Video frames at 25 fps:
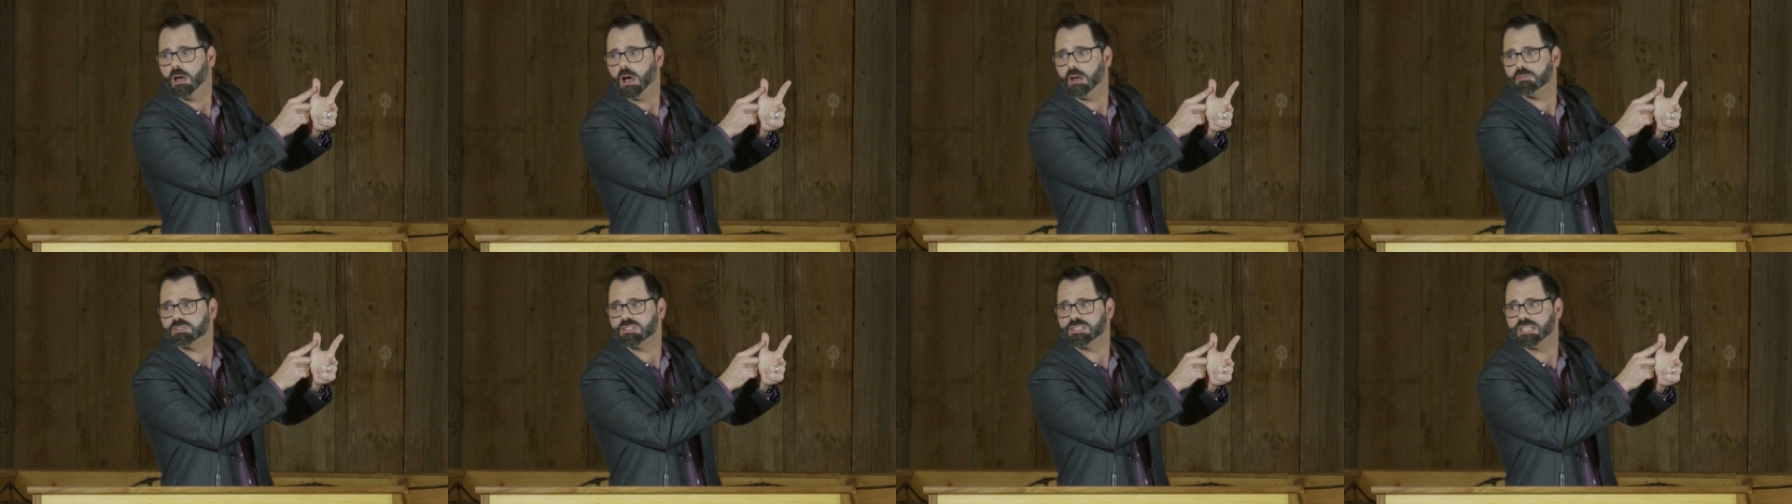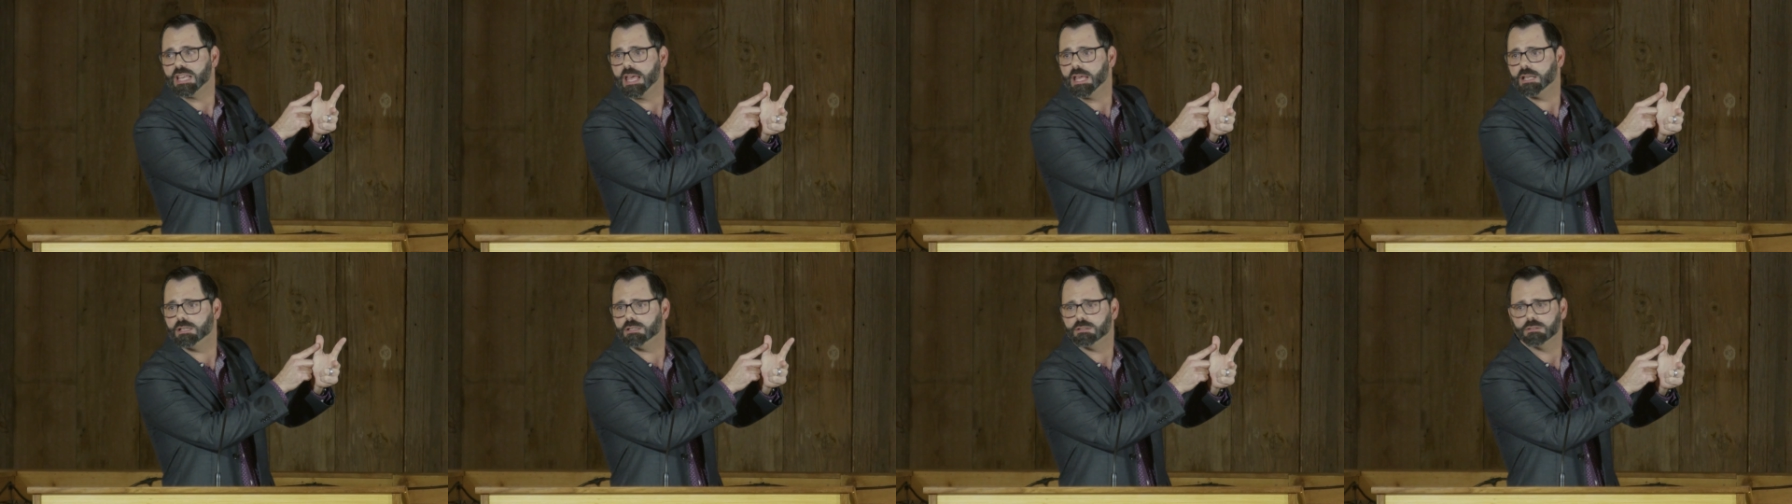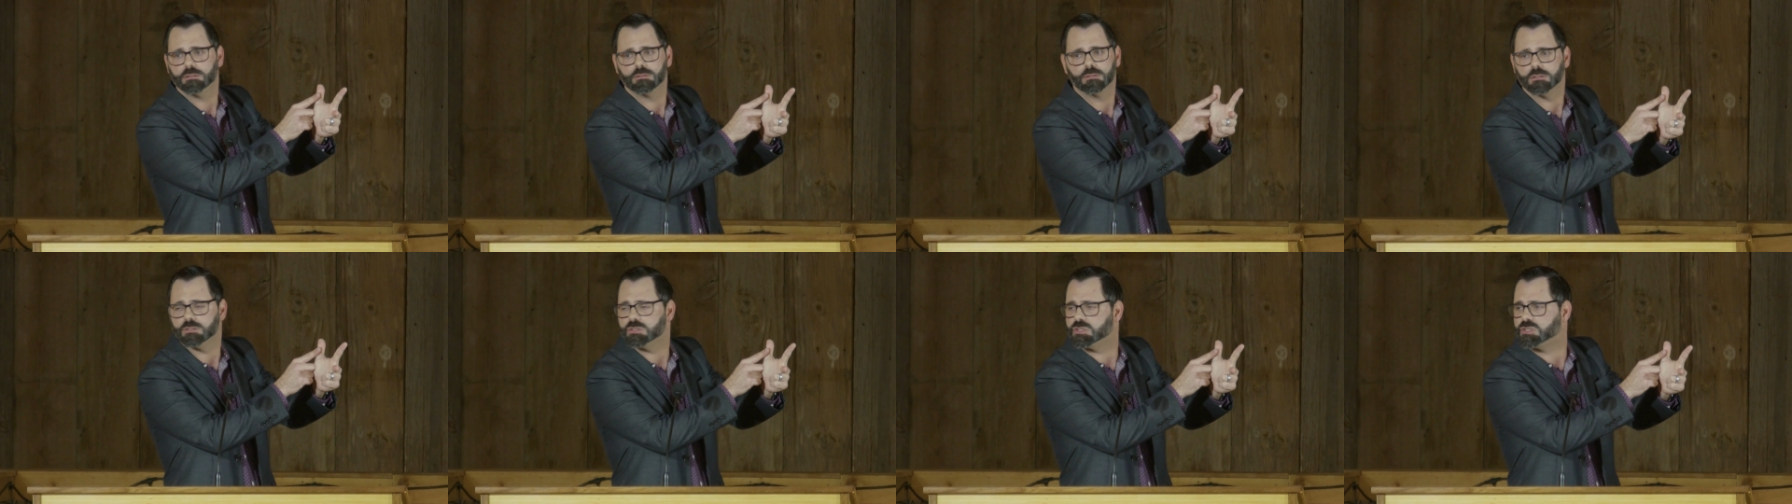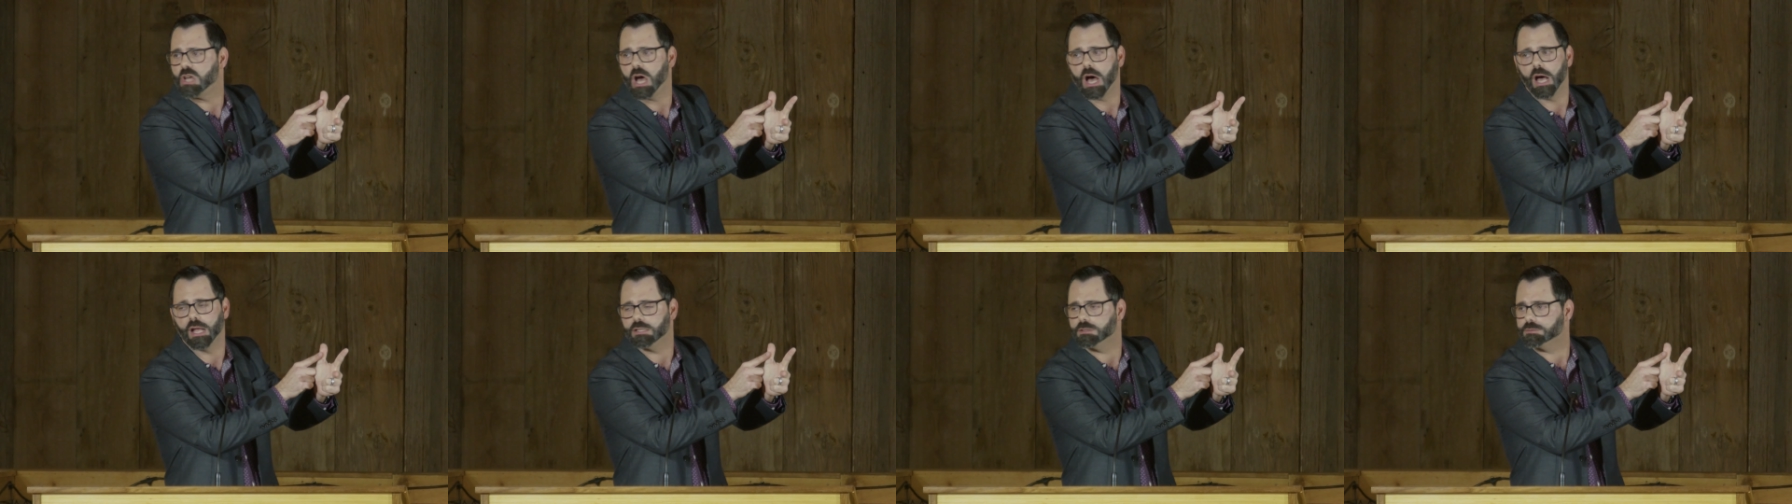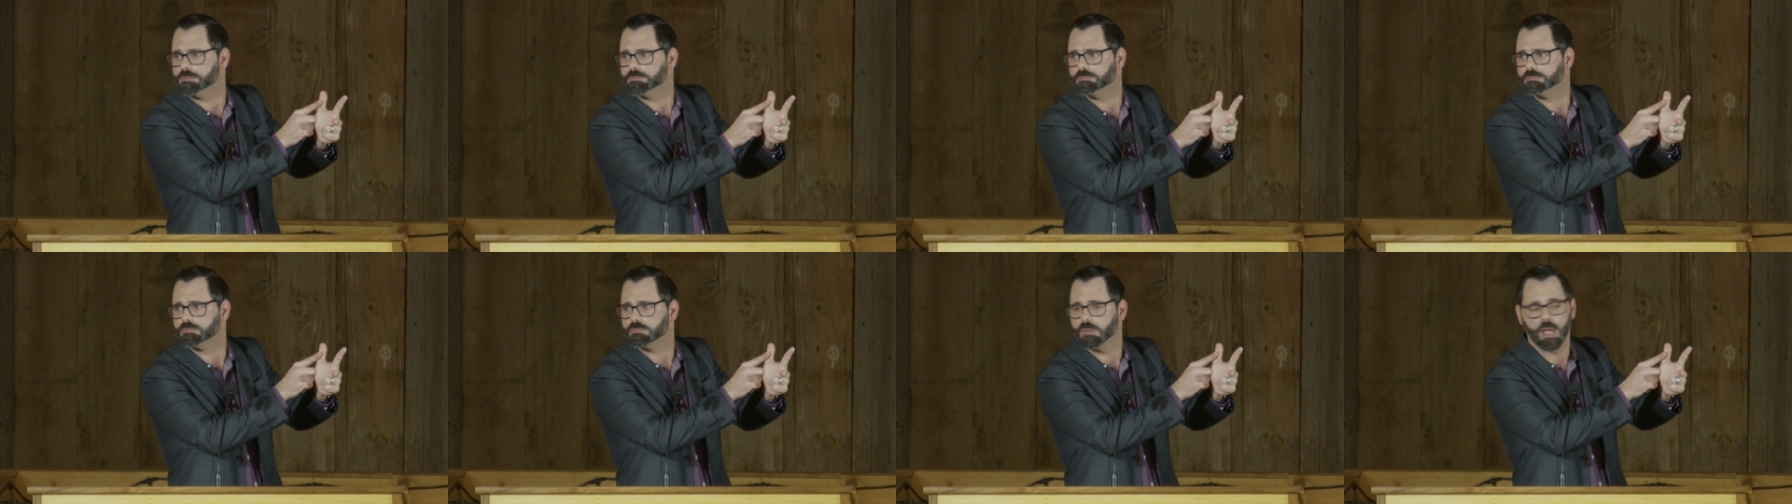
of sin, done.